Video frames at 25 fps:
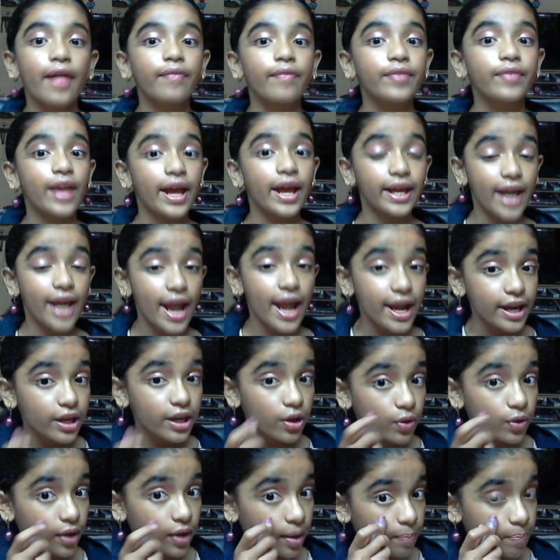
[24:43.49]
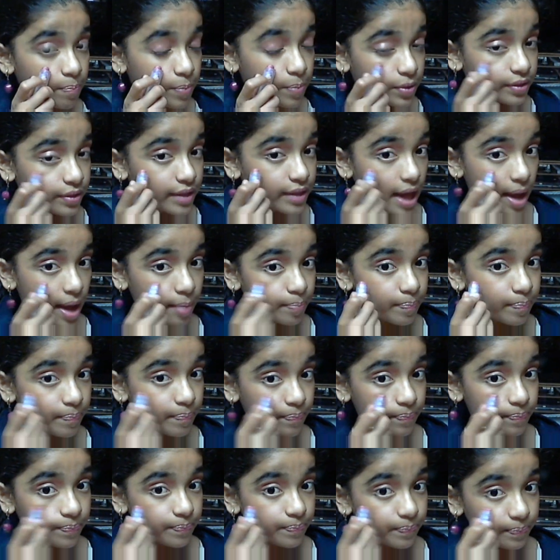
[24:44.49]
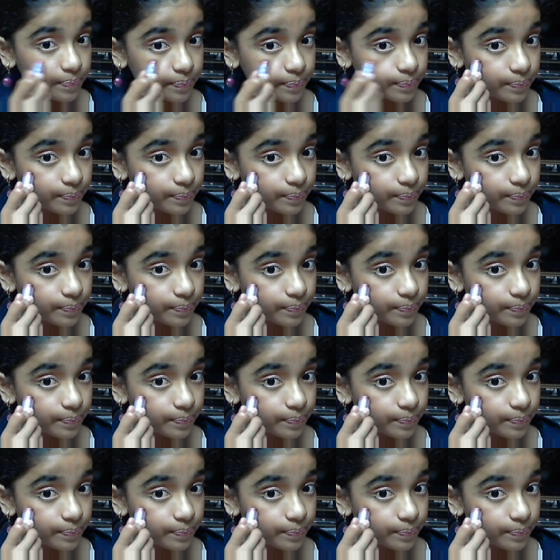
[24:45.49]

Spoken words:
And again, you can put them